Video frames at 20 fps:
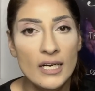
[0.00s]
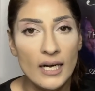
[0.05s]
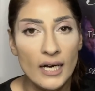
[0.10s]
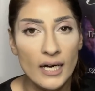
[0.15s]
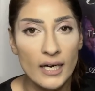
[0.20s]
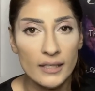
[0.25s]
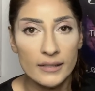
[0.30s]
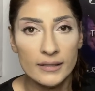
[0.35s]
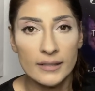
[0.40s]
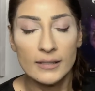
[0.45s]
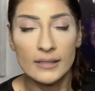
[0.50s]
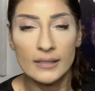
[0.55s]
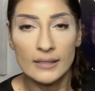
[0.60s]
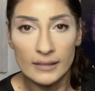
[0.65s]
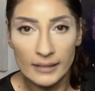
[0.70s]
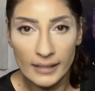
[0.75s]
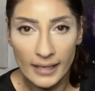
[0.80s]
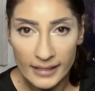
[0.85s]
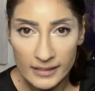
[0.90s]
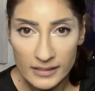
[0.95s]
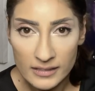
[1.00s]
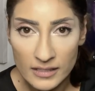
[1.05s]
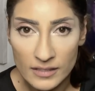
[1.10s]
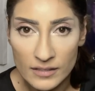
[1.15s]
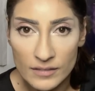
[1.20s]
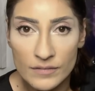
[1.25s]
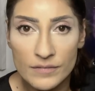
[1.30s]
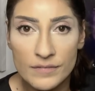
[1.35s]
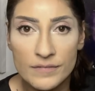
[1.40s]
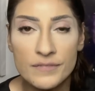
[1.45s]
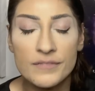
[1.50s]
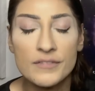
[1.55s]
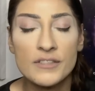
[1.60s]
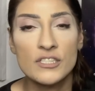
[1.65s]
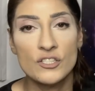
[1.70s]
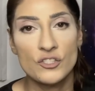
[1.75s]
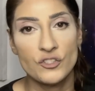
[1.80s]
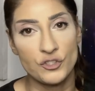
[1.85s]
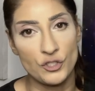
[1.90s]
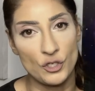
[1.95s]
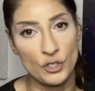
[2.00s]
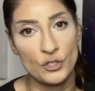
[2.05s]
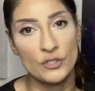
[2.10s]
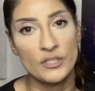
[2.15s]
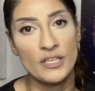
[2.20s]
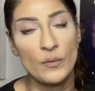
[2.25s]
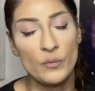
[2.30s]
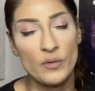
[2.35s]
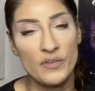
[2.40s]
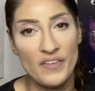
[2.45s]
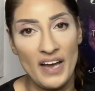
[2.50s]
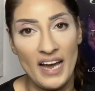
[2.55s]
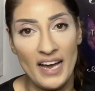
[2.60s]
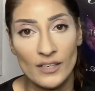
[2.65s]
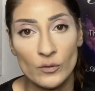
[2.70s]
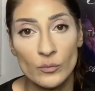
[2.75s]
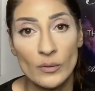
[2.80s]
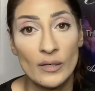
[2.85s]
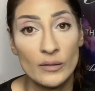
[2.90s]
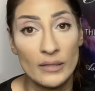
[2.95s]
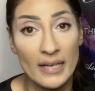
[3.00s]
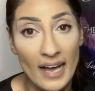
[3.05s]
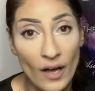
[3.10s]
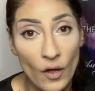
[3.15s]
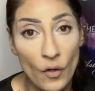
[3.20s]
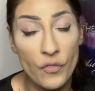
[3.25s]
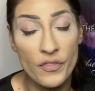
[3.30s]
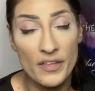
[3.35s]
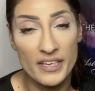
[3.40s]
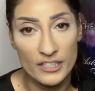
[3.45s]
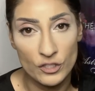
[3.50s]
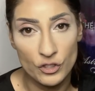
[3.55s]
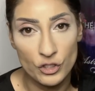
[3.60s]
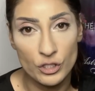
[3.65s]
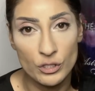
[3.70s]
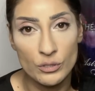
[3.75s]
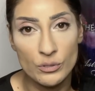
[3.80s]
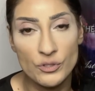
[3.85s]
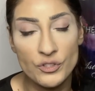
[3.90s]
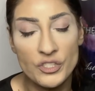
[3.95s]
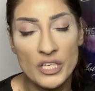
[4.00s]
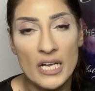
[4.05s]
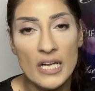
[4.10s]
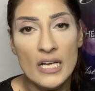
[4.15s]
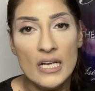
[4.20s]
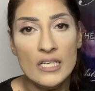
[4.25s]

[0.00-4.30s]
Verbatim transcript: uh, the collective concern that we've had around health issues.